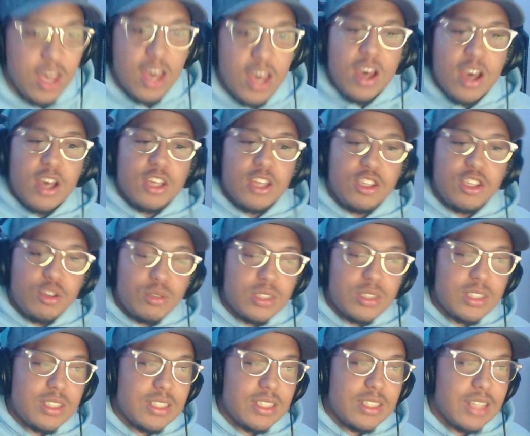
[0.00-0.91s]

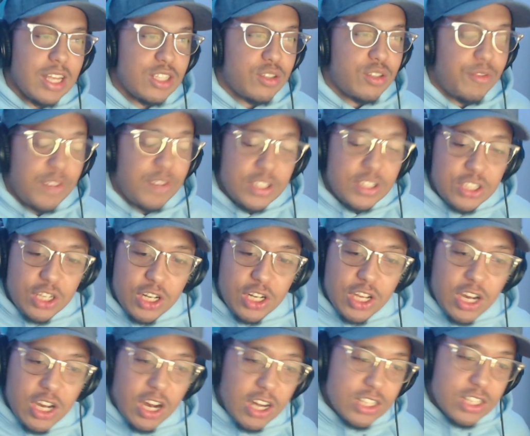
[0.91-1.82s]
uses his laser vision,
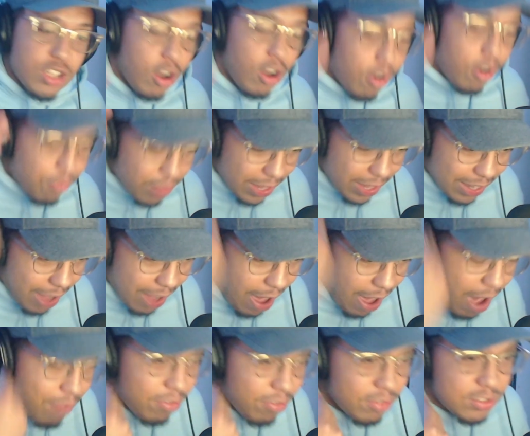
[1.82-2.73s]
cuts off like
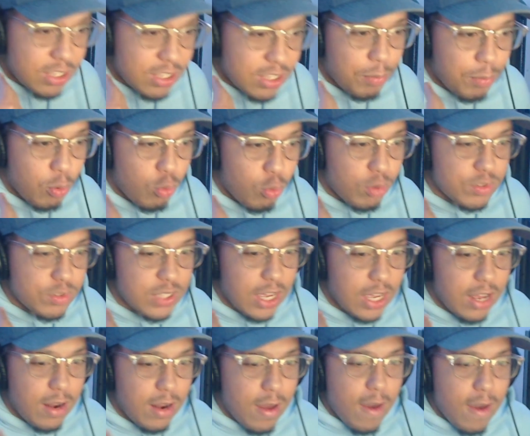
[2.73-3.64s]
half of Steppenwolf's
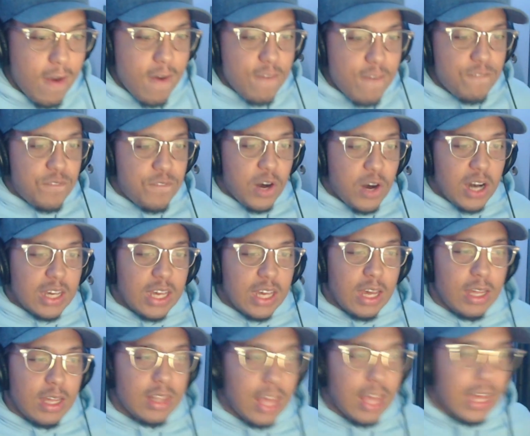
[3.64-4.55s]
head.
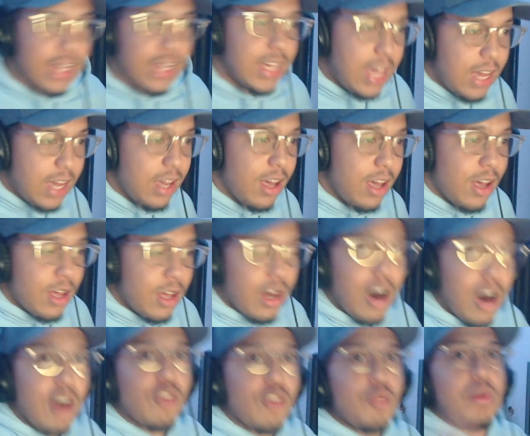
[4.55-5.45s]
Fucking,
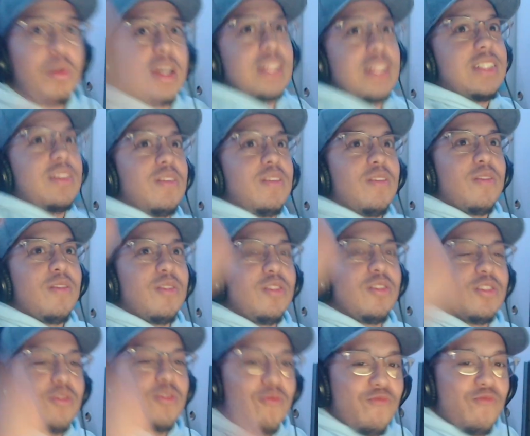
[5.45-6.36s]
Aquaman
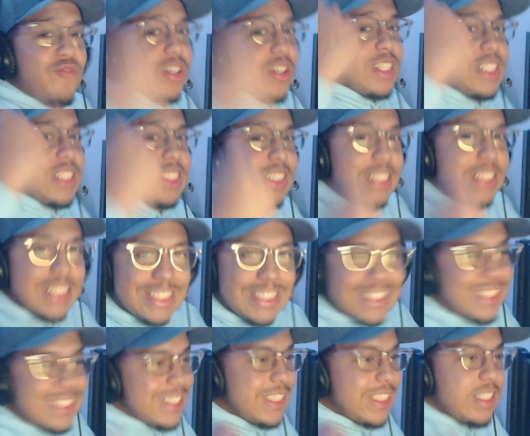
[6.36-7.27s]
fucking like
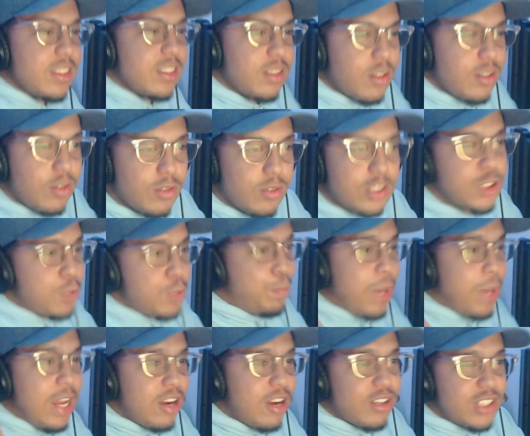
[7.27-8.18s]

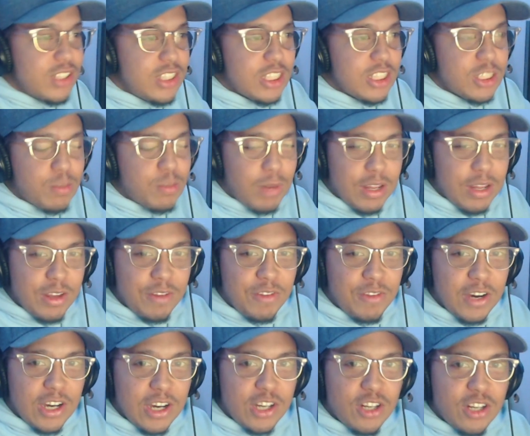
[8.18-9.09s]
spears this
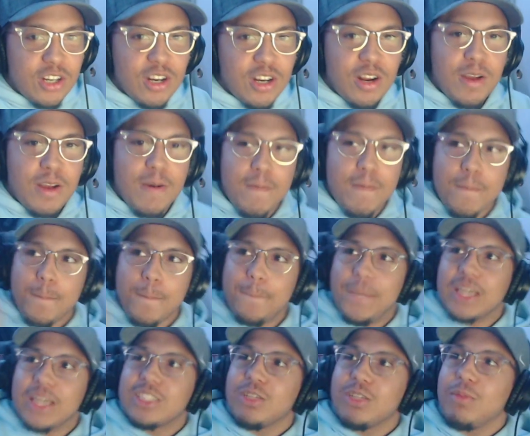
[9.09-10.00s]
motherfucker,
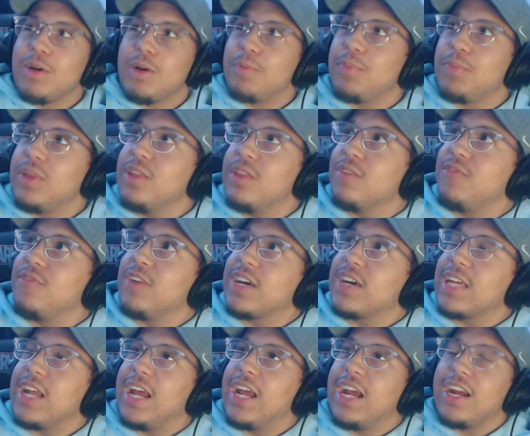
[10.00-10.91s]
picks him up in the
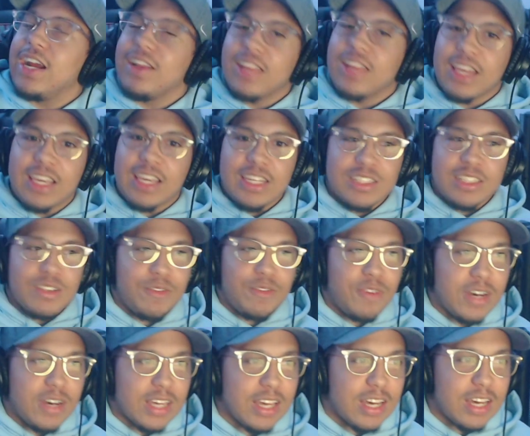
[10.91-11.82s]
fucking air like he's a
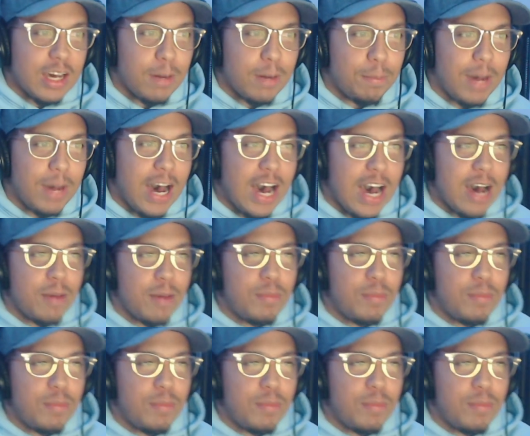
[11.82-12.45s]
fucking kebab,